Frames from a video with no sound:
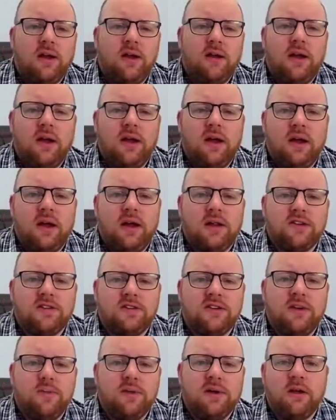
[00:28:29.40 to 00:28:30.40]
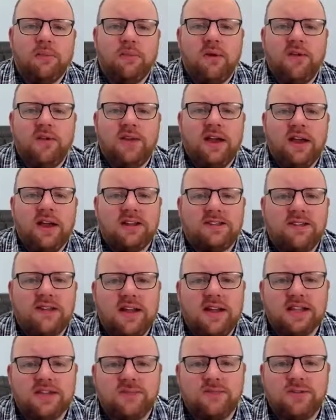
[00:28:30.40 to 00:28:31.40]
And coming up on Ask the
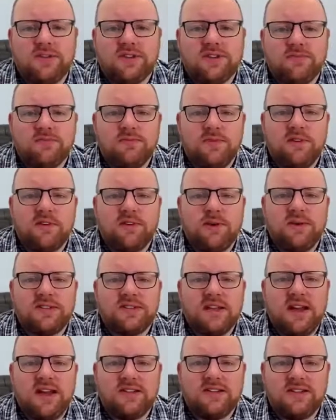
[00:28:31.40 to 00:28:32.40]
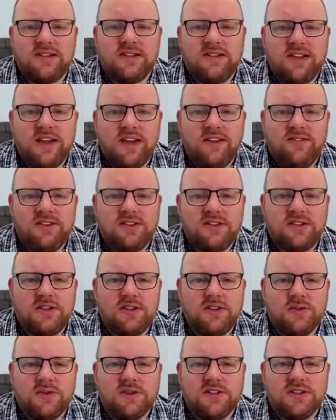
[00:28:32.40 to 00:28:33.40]
Expert tomorrow is Anthony Davis,
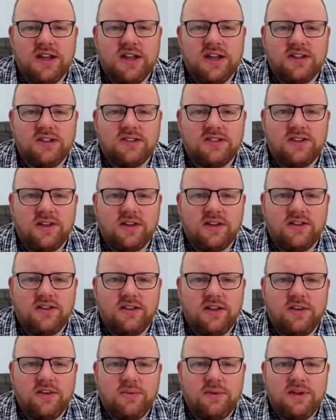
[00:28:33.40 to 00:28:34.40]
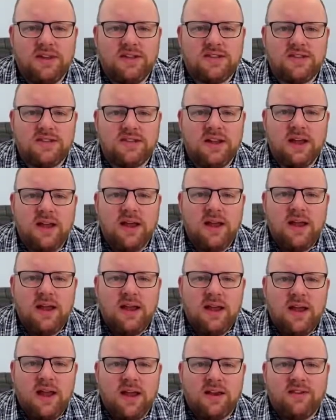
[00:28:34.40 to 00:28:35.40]
who is a psychotherapist
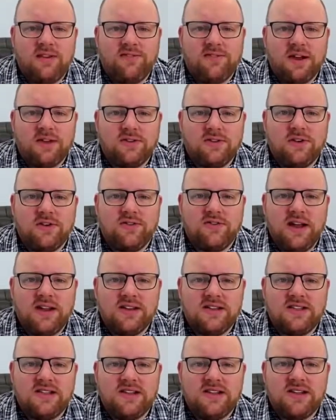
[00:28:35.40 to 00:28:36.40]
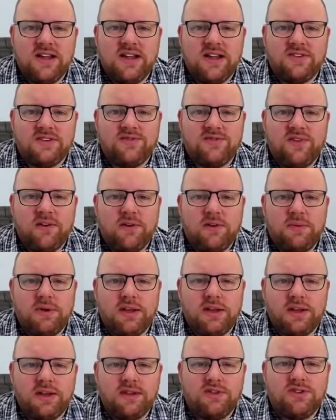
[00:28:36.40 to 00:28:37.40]
and the founder of Anthony Davis
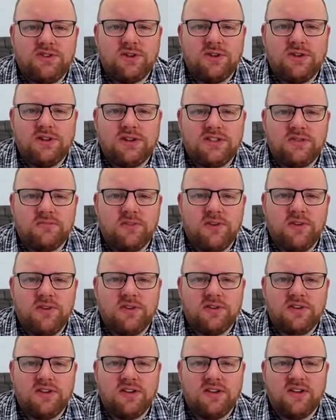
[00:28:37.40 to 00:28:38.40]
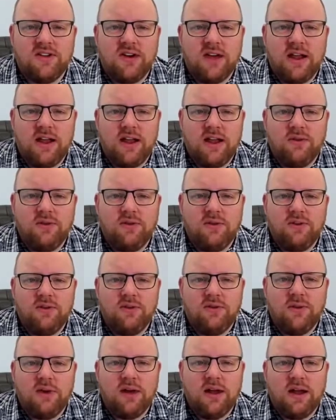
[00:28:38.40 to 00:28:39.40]
Therapy. Tune in tomorrow to learn how
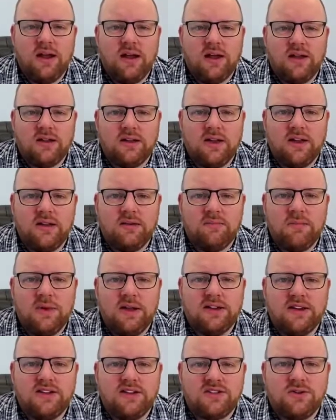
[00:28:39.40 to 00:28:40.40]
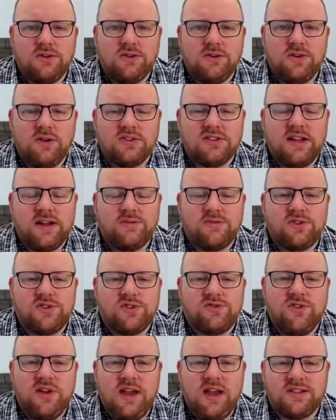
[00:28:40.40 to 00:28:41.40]
you can manage your lockdown
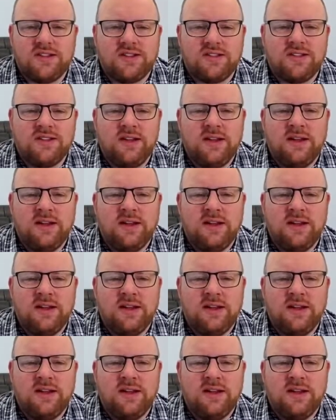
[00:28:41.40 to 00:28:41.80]
stress.